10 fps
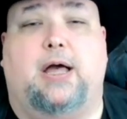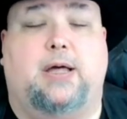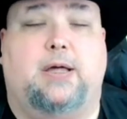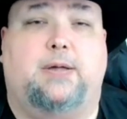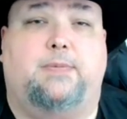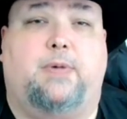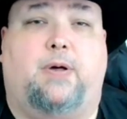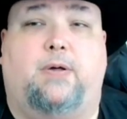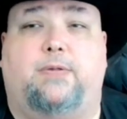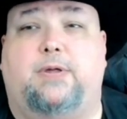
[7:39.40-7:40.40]
um,
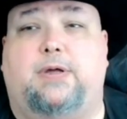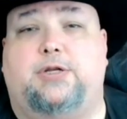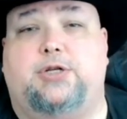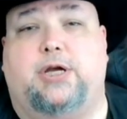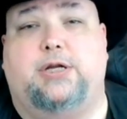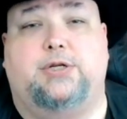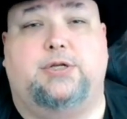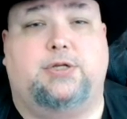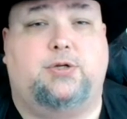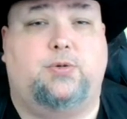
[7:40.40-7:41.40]
all the
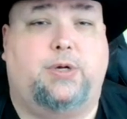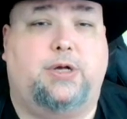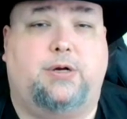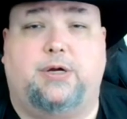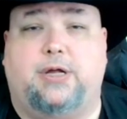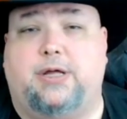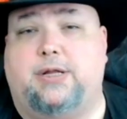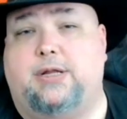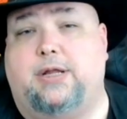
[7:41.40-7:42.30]
changes to internet